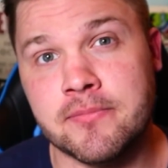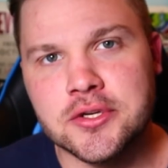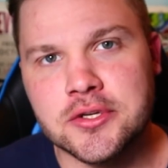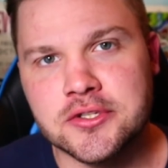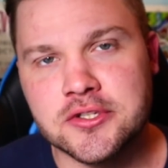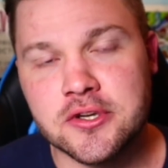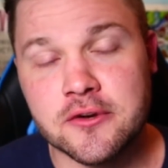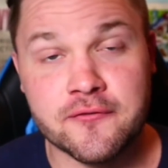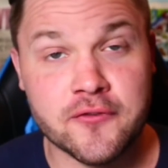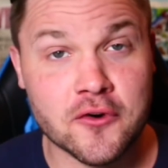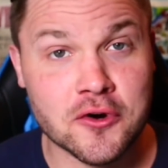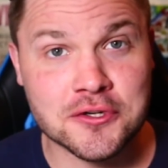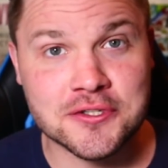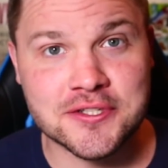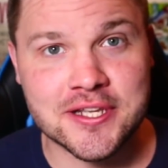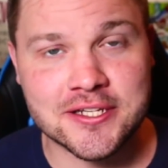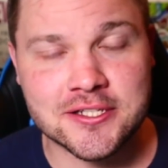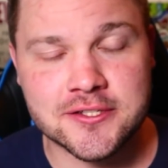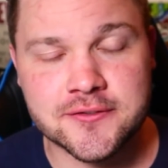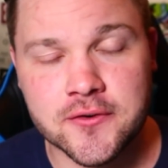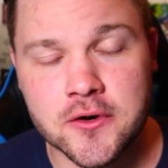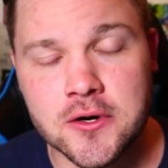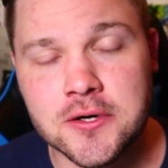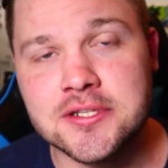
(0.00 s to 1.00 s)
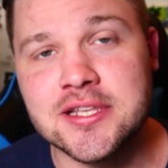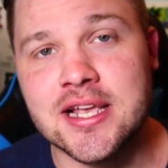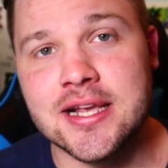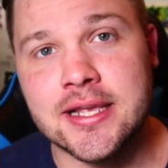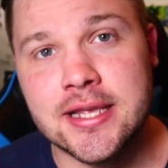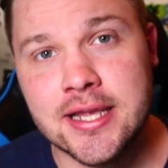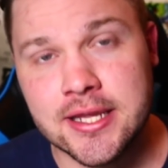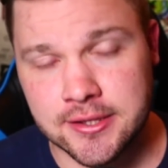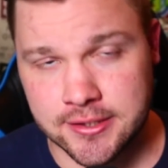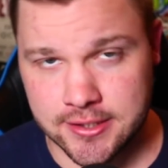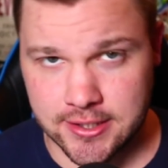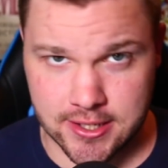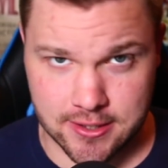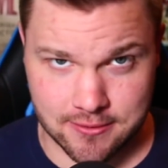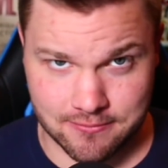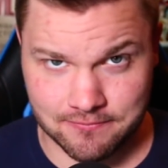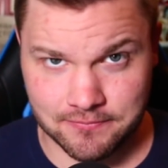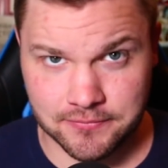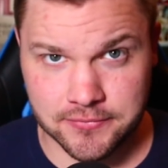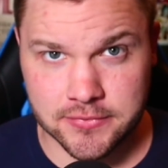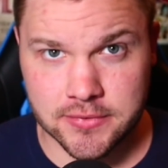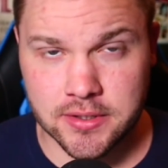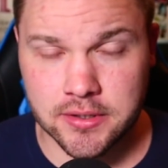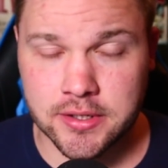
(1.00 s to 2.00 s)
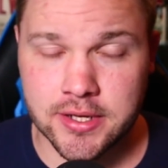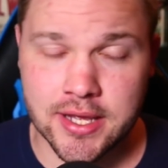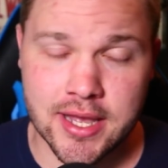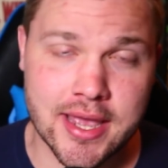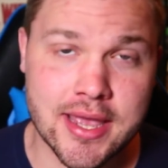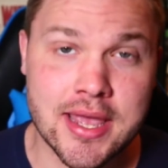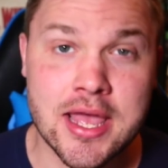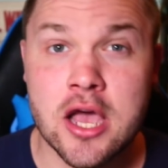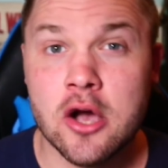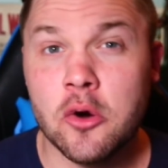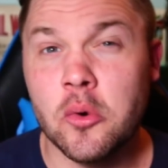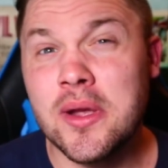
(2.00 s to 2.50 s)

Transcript: So first things first, I get there, okay?